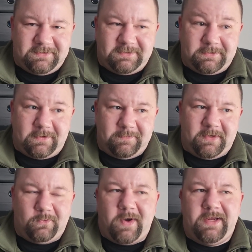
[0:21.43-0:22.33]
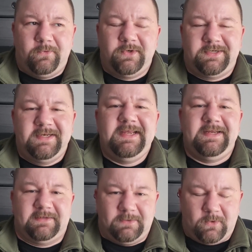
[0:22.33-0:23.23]
talk about why you would
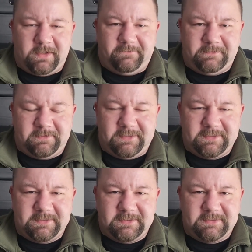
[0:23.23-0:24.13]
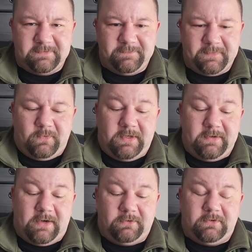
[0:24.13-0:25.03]
need a water filtration system. When you're
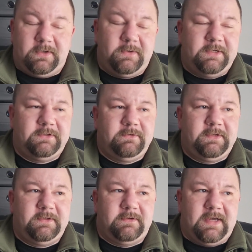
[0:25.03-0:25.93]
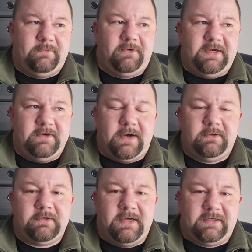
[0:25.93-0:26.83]
outdoor, when you're doing your ham radio
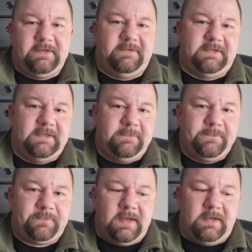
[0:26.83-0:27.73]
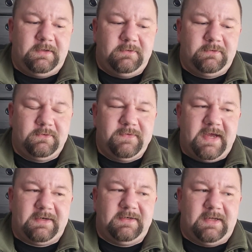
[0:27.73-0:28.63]
outdoor activity, and you do
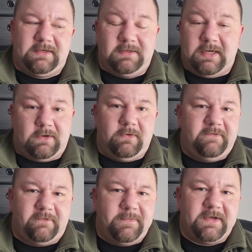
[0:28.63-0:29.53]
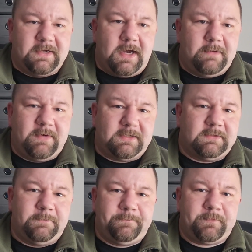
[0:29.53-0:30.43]
that not only from the car,
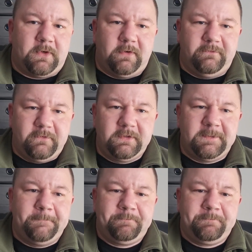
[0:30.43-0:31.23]
but on foot.